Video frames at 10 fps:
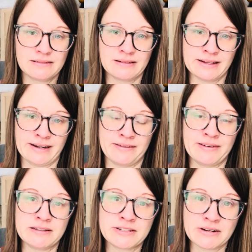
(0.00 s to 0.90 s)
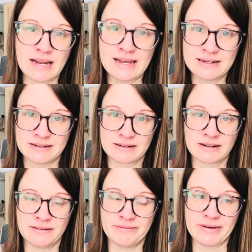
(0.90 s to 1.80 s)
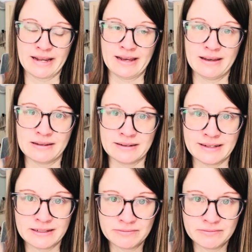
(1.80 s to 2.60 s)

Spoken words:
And I felt her hand go on my head.